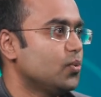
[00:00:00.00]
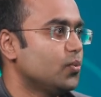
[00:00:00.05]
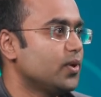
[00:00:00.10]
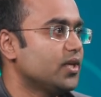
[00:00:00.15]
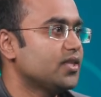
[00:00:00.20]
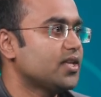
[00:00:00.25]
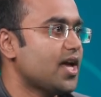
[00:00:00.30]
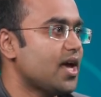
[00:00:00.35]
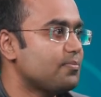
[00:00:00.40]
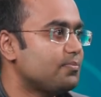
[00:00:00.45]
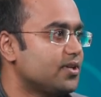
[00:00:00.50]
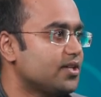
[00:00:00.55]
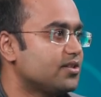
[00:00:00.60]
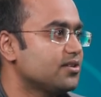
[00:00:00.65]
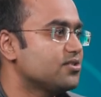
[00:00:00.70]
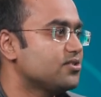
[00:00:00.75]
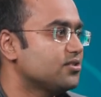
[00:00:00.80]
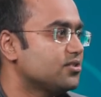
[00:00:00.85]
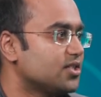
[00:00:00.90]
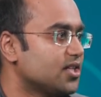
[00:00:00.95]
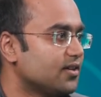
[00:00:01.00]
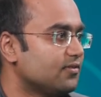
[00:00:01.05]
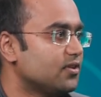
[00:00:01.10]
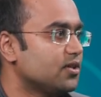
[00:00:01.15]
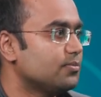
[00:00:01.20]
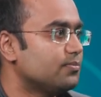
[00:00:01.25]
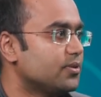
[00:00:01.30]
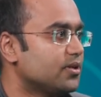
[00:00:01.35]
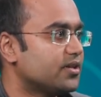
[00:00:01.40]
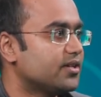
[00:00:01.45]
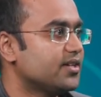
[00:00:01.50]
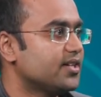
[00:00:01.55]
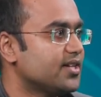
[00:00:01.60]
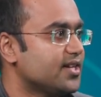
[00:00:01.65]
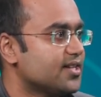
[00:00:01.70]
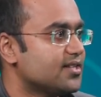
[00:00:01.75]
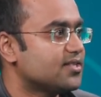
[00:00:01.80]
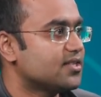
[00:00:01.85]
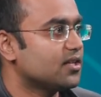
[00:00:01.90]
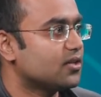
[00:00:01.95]
When the application developer
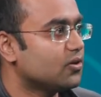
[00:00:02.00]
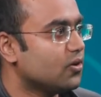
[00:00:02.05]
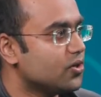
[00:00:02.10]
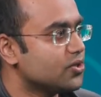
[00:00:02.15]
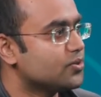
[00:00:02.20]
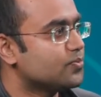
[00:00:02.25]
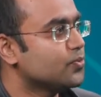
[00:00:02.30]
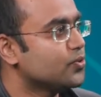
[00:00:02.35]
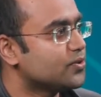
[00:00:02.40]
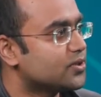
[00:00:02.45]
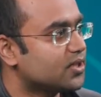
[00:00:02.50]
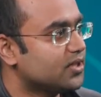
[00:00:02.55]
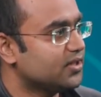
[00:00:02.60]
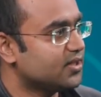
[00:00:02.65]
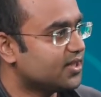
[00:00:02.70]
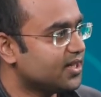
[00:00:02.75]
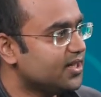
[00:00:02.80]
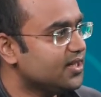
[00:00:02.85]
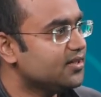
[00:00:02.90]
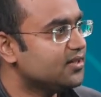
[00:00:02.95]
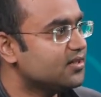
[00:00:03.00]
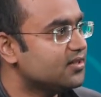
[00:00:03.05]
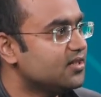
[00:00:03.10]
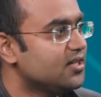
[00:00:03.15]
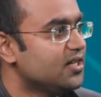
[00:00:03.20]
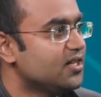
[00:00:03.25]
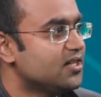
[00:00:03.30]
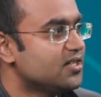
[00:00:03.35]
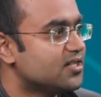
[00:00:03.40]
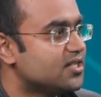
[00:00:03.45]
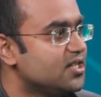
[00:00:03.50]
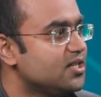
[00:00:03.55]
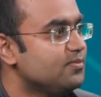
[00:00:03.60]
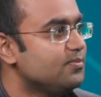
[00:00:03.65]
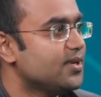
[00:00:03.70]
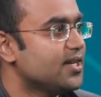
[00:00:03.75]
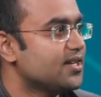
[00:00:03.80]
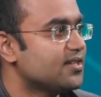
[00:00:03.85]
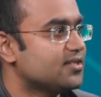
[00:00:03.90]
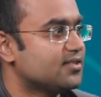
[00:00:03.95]
creates a Cosmos container, she
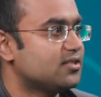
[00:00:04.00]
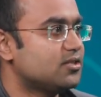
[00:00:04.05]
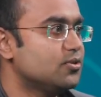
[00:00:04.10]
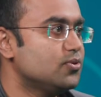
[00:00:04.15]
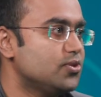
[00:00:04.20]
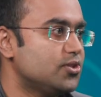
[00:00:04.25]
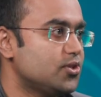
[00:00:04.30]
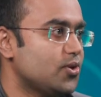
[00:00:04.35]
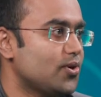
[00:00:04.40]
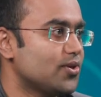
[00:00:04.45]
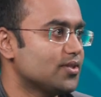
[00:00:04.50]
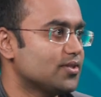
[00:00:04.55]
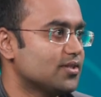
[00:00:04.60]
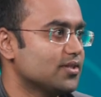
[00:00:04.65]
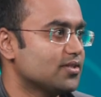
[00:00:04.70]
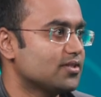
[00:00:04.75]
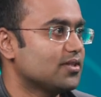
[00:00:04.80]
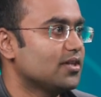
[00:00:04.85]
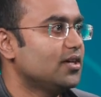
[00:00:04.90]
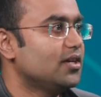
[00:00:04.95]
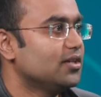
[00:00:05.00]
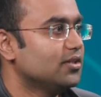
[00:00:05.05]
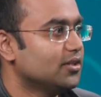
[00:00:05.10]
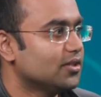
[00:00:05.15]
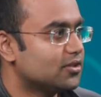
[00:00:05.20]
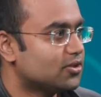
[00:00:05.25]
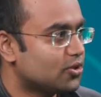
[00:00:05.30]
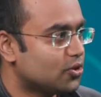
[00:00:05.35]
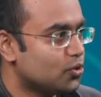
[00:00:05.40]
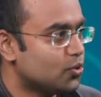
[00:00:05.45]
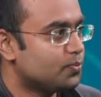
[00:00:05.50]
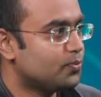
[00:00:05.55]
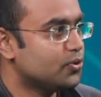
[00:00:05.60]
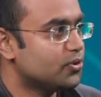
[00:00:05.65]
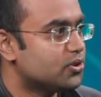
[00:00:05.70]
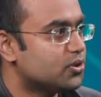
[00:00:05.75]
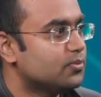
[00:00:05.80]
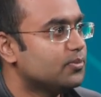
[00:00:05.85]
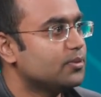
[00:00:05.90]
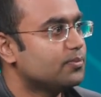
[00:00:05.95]
makes two choices: the
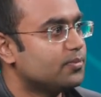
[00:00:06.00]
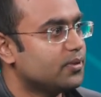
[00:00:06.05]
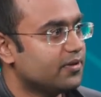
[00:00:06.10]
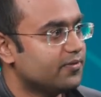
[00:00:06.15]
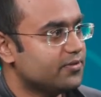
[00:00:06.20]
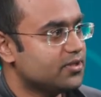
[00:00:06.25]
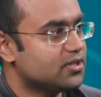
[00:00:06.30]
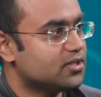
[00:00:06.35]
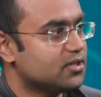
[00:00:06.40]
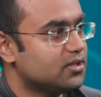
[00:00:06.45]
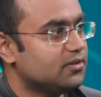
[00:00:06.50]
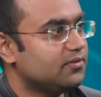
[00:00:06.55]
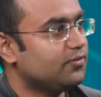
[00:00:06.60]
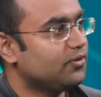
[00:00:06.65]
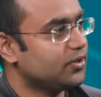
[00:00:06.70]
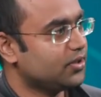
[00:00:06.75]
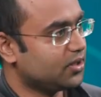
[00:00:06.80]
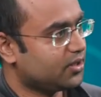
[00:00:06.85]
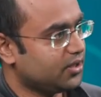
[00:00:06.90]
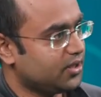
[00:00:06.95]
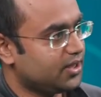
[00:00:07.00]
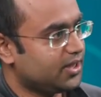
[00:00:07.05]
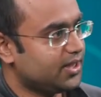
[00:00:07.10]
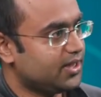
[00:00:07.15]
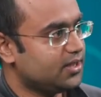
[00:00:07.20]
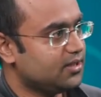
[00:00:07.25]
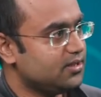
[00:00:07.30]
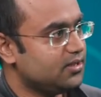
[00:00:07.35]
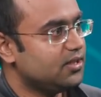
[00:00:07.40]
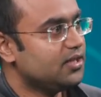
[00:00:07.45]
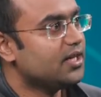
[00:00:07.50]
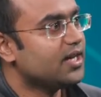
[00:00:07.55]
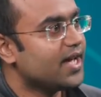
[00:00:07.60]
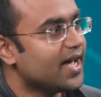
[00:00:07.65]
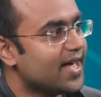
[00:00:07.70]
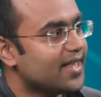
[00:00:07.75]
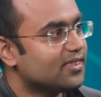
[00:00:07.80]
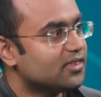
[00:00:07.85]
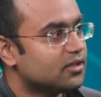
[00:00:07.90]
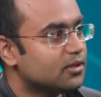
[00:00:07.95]
throughput to be provisioned for the container
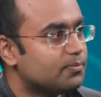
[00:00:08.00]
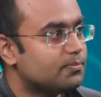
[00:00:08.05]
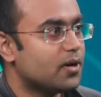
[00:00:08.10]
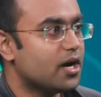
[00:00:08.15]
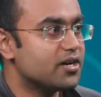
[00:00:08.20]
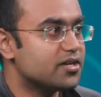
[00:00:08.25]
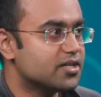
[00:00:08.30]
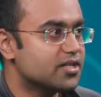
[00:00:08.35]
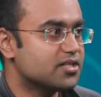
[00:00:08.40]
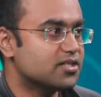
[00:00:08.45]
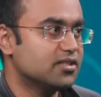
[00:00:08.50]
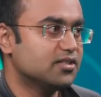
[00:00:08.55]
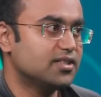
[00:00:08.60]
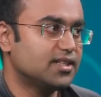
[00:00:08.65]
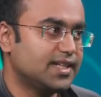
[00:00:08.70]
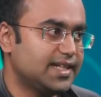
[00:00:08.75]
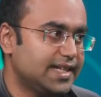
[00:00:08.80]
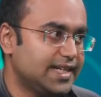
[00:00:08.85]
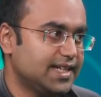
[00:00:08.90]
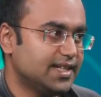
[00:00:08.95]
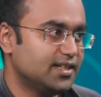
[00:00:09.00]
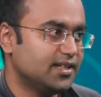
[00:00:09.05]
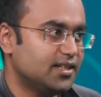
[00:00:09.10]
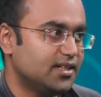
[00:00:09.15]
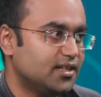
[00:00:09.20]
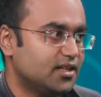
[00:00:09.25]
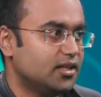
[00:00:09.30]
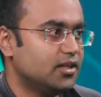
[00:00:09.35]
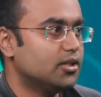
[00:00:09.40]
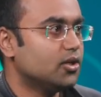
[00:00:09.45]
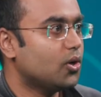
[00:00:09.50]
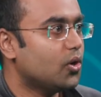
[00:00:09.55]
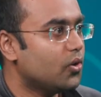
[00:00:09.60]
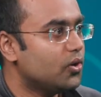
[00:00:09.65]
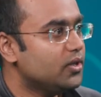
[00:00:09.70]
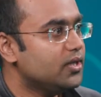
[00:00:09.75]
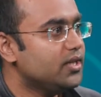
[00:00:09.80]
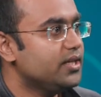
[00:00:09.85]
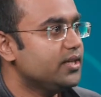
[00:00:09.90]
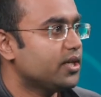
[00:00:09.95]
and the partition key. The
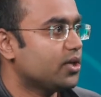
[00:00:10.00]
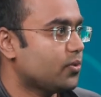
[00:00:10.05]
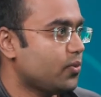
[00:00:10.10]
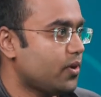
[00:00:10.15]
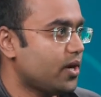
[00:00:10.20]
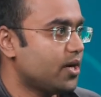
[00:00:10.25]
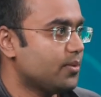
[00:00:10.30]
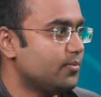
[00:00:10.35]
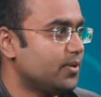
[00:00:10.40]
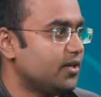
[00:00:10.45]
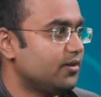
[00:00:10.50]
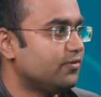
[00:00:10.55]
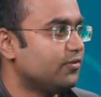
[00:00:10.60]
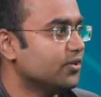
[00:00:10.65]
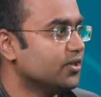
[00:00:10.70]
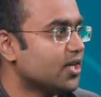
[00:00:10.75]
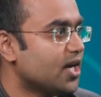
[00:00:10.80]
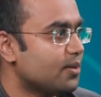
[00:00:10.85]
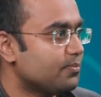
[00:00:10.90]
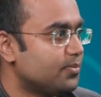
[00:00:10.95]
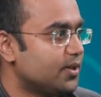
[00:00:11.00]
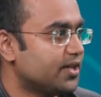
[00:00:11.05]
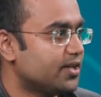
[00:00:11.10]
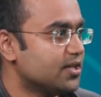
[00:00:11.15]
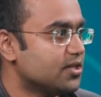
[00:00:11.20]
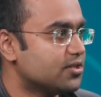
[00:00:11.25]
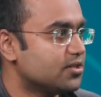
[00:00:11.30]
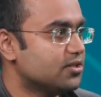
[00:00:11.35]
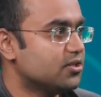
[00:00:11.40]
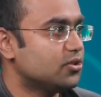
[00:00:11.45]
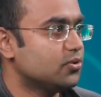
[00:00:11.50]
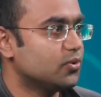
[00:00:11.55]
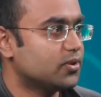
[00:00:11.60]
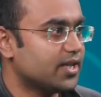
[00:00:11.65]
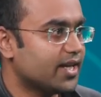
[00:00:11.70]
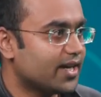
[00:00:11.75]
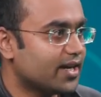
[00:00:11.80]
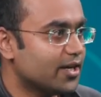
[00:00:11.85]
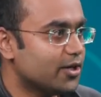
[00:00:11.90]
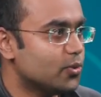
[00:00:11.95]
only requirement for the application to
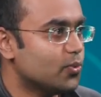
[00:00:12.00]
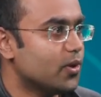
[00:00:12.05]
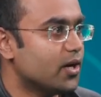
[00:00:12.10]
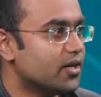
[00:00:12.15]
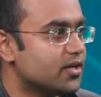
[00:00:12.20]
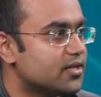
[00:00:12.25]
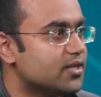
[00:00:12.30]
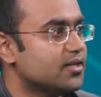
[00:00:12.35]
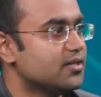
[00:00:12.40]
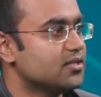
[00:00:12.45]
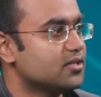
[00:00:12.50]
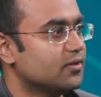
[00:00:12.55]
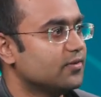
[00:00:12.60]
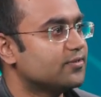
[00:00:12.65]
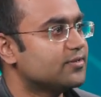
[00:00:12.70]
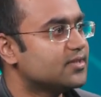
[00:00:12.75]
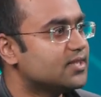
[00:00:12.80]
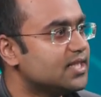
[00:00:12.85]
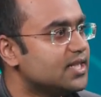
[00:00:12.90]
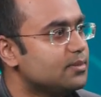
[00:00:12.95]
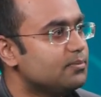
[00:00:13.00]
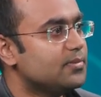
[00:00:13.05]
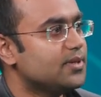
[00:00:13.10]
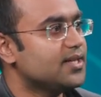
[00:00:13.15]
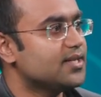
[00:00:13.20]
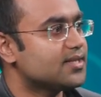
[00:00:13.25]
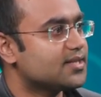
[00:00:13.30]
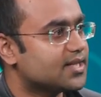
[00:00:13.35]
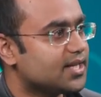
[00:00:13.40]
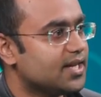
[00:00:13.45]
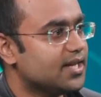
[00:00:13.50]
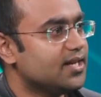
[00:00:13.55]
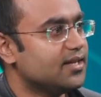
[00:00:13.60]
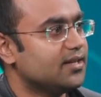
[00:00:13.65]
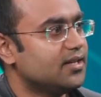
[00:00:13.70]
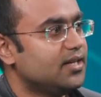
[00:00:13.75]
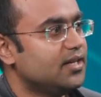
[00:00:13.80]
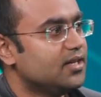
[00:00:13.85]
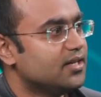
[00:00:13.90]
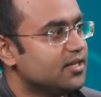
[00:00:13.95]
take advantage of seamless
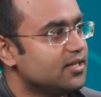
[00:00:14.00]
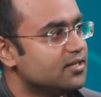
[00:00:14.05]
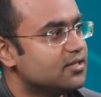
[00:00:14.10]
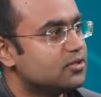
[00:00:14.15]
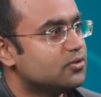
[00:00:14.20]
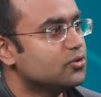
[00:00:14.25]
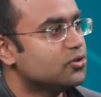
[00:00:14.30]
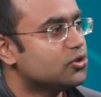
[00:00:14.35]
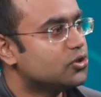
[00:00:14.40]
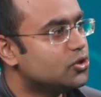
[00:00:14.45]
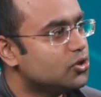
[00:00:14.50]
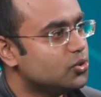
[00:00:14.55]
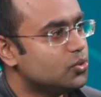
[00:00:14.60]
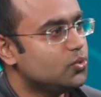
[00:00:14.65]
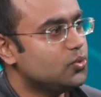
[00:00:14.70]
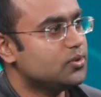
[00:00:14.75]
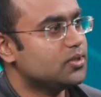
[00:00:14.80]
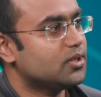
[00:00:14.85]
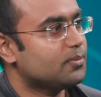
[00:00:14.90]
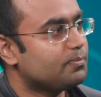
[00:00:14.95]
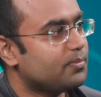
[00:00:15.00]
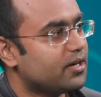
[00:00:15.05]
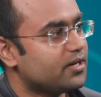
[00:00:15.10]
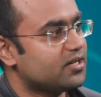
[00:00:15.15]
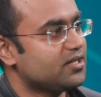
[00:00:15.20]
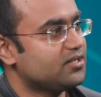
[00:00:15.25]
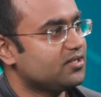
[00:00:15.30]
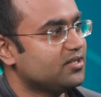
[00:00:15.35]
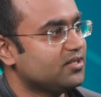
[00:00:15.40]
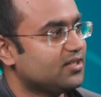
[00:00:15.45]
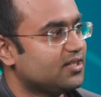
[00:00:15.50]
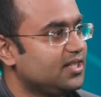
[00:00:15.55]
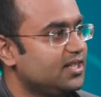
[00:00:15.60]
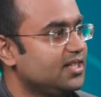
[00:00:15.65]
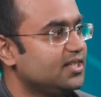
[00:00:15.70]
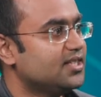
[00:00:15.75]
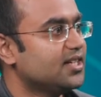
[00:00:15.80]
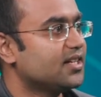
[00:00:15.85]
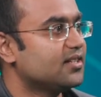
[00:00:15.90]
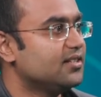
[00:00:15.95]
scale is to choose a partition
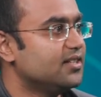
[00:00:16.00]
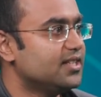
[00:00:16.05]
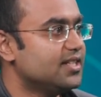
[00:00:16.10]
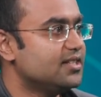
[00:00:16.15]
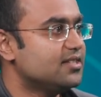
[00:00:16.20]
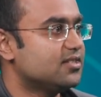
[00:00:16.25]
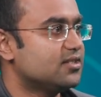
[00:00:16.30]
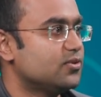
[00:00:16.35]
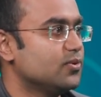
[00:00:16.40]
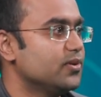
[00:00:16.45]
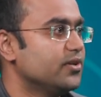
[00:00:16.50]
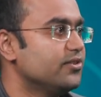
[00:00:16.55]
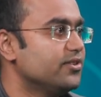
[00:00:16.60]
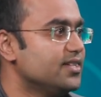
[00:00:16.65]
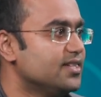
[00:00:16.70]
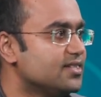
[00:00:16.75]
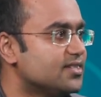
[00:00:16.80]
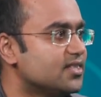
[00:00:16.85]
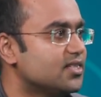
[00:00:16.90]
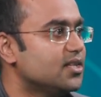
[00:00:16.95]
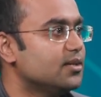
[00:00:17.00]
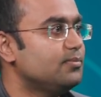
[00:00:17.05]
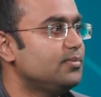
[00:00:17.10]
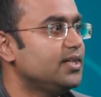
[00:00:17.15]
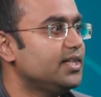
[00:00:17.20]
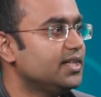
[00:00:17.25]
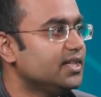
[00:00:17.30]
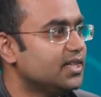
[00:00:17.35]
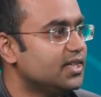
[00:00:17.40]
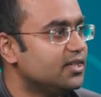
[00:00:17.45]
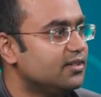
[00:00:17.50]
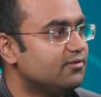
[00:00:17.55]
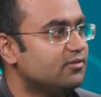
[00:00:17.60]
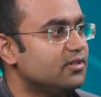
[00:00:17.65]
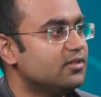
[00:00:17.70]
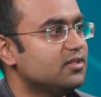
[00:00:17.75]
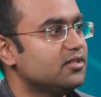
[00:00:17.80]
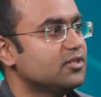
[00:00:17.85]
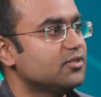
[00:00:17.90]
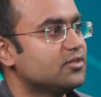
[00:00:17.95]
key that leads to a reasonably
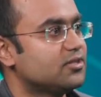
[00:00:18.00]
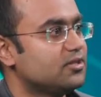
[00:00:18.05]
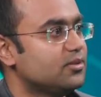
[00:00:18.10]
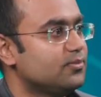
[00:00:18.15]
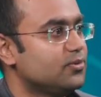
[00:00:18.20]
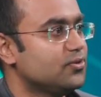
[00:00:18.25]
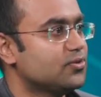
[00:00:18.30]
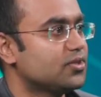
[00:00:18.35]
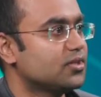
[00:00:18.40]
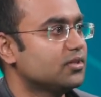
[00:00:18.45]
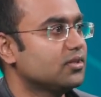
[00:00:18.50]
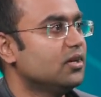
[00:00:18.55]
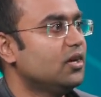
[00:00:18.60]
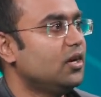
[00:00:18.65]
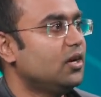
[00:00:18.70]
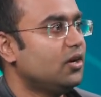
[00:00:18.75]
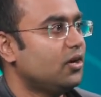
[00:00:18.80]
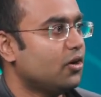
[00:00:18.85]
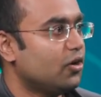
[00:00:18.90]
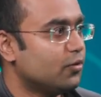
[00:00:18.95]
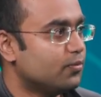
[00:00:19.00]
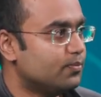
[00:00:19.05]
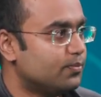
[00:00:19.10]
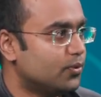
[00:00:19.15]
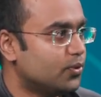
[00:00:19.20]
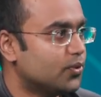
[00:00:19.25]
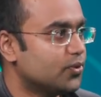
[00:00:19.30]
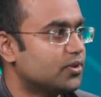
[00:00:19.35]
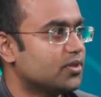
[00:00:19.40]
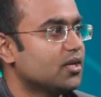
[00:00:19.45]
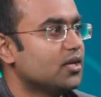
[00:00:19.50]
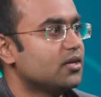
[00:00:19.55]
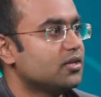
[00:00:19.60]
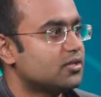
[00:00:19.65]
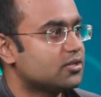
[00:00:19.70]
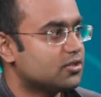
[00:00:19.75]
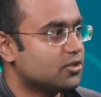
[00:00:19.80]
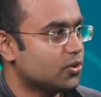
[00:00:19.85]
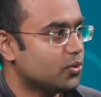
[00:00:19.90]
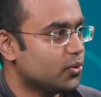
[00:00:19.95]
even distribution of both
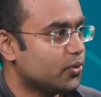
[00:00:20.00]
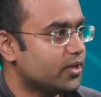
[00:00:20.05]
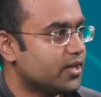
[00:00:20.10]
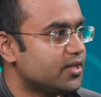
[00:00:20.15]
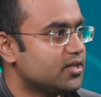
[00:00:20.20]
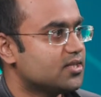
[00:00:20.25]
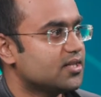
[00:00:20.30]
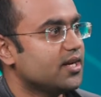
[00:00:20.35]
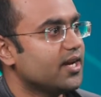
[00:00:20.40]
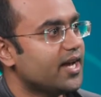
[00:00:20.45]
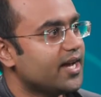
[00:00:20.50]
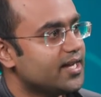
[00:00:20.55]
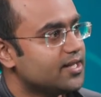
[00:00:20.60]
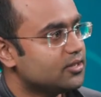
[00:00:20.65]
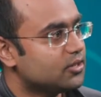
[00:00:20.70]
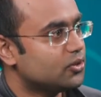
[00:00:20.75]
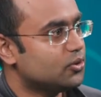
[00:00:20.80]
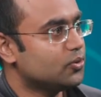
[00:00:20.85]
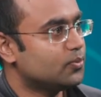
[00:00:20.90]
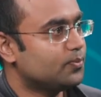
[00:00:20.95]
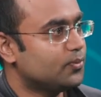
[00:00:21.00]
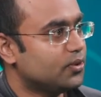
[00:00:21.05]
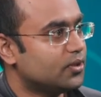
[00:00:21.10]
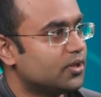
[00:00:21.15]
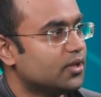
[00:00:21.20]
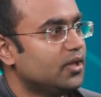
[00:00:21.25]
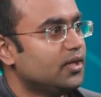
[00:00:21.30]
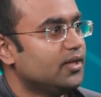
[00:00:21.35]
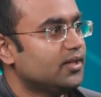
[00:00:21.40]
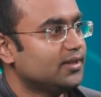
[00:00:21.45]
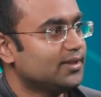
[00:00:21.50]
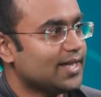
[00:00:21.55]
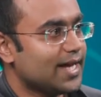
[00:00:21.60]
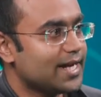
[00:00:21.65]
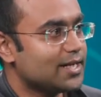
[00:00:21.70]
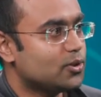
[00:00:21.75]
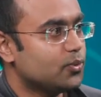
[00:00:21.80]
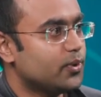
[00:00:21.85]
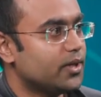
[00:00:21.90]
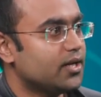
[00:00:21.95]
storage and throughput,
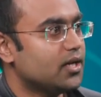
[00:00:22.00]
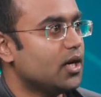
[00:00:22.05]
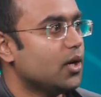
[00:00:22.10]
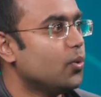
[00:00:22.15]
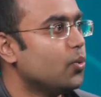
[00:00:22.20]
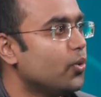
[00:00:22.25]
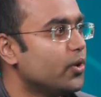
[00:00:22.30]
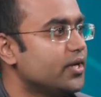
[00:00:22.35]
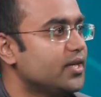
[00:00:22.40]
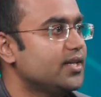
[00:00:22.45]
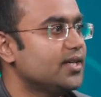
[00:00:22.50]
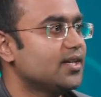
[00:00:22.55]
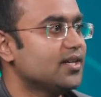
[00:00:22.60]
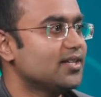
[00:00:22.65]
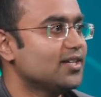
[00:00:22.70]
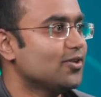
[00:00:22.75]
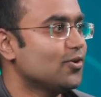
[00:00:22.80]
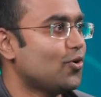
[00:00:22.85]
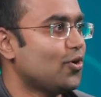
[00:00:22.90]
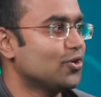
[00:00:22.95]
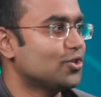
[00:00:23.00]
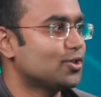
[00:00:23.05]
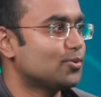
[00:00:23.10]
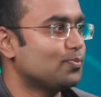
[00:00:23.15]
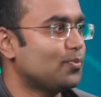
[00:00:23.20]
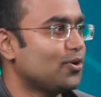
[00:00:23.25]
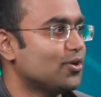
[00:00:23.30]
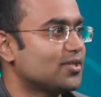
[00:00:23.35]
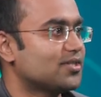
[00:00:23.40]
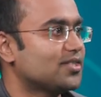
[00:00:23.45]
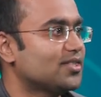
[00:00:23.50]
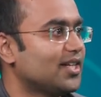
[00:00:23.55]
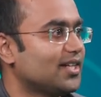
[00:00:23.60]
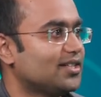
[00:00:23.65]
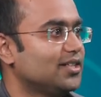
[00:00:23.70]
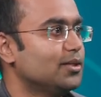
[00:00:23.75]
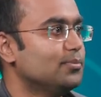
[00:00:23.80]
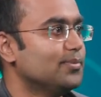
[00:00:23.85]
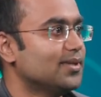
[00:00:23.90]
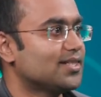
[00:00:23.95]
that way avoiding any hotspots
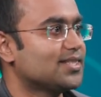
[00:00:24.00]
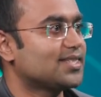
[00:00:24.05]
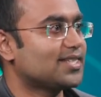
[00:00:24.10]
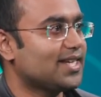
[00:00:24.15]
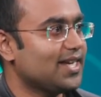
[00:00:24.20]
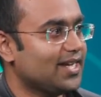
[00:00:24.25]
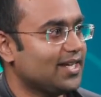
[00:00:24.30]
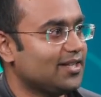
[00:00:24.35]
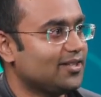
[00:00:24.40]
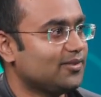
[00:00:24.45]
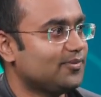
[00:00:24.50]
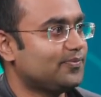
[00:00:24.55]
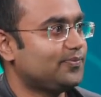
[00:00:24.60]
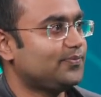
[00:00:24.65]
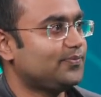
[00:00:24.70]
that limit scale.